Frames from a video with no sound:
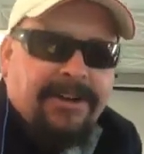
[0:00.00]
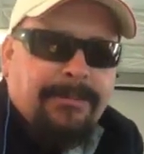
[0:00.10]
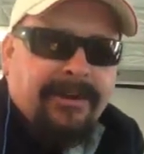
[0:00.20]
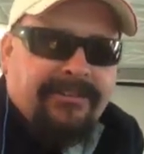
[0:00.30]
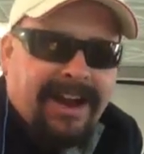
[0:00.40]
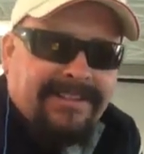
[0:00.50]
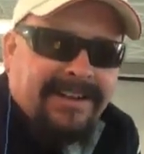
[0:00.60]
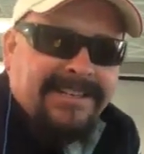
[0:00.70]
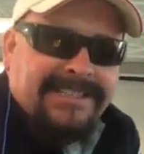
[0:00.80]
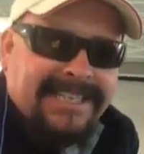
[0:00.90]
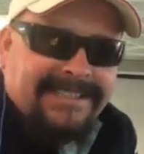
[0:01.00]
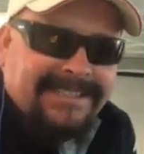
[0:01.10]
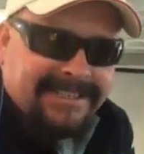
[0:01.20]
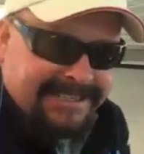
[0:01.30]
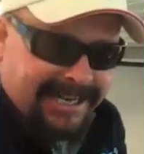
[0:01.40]
Appreciate the
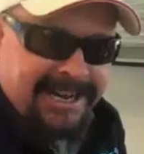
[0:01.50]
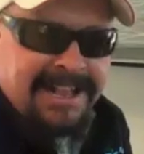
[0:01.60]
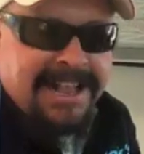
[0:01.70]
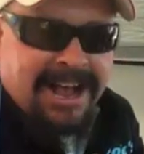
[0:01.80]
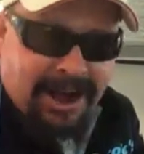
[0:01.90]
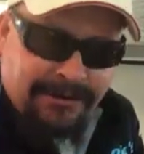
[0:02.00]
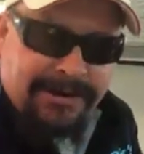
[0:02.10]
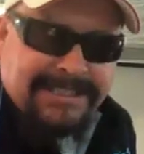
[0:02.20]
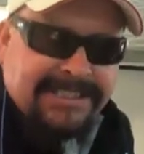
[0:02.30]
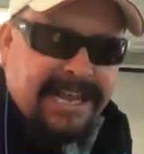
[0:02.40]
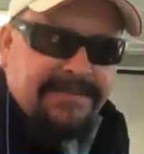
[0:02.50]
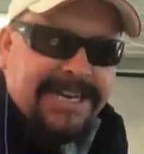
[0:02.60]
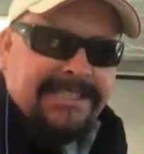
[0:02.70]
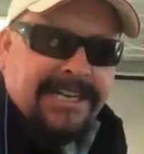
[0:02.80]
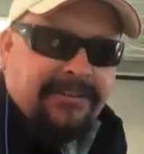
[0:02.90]
consistency. 176
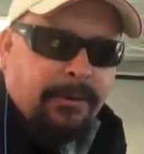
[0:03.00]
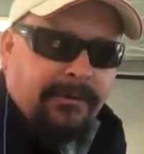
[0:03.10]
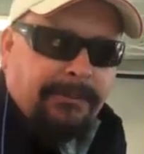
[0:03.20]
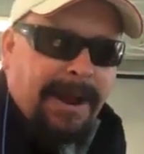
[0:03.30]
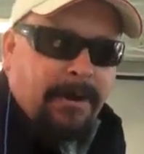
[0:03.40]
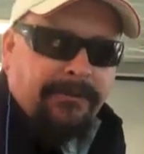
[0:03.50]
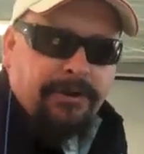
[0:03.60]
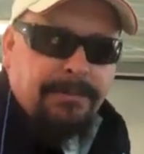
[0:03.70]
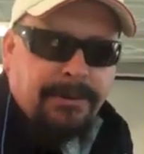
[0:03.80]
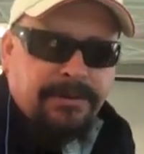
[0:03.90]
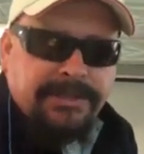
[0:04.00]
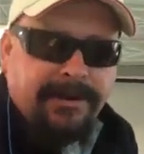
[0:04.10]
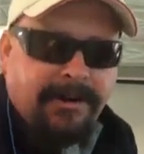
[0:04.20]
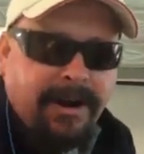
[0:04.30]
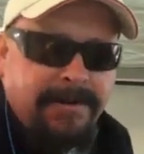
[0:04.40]
horsepower, two pulls in
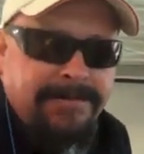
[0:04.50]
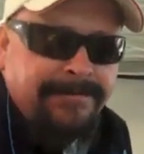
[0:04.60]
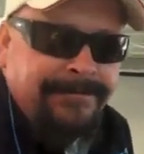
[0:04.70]
a row.